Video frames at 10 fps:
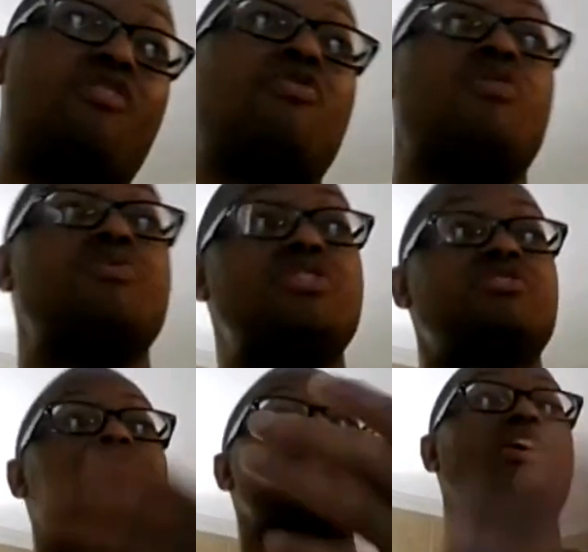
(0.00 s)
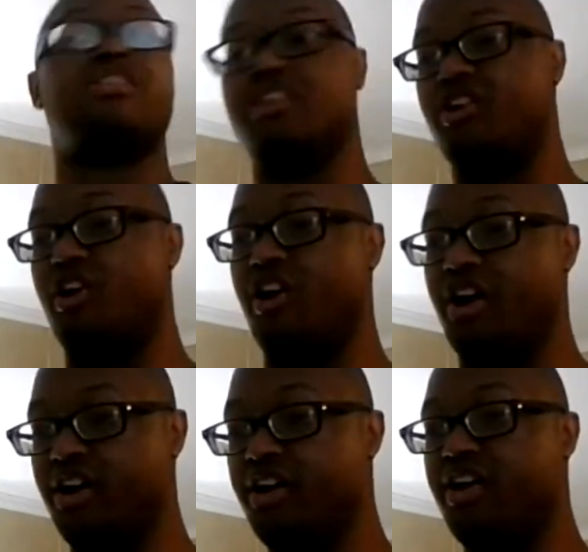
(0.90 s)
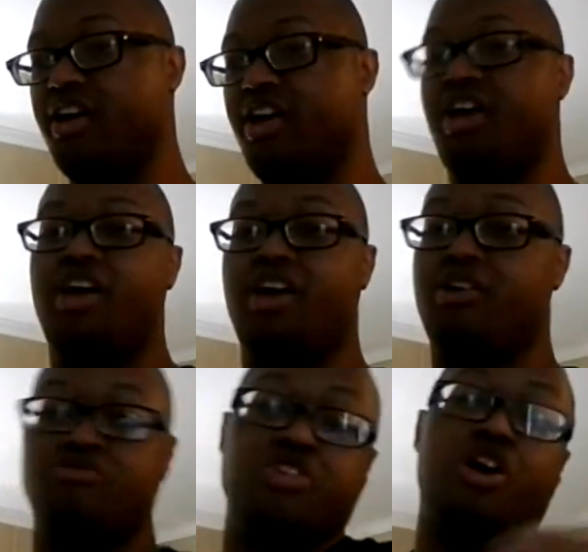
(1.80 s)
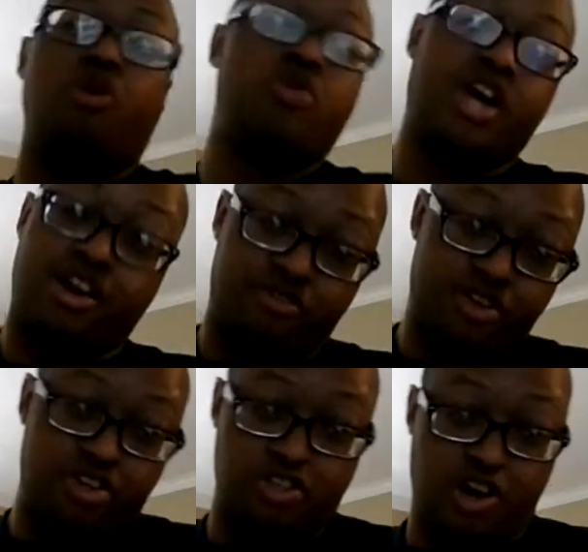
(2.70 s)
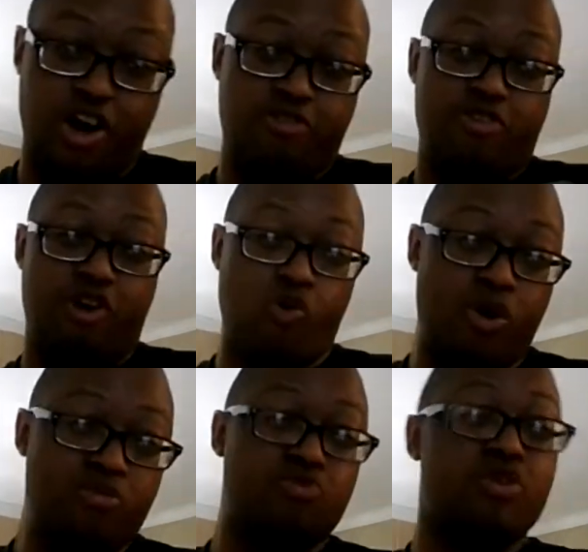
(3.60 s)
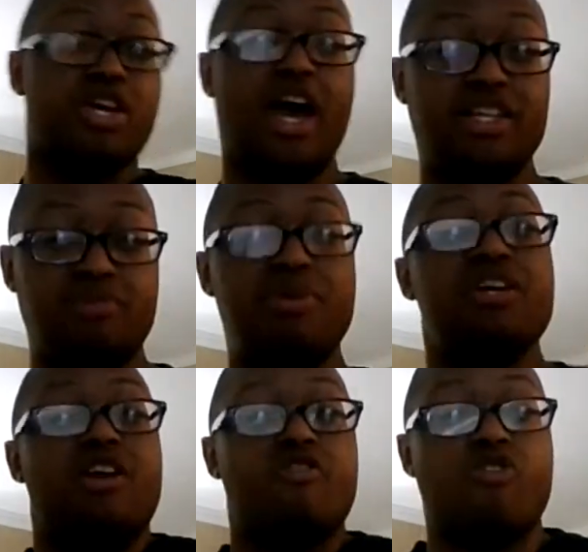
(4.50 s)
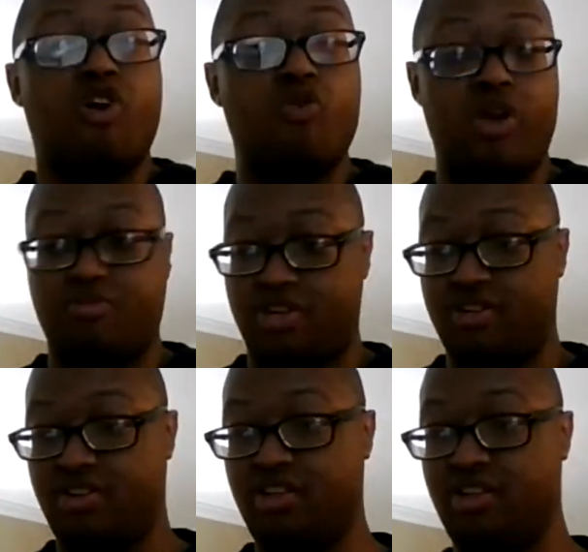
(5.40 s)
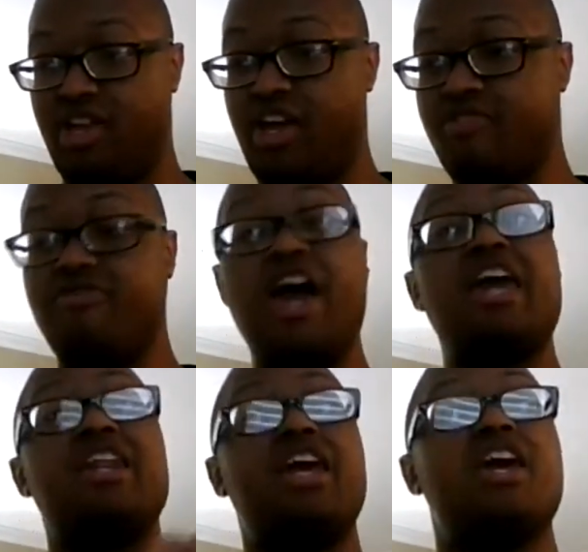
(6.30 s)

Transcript: a woman do something or you know we got to feel sorry for our women we got to be there for our women and fight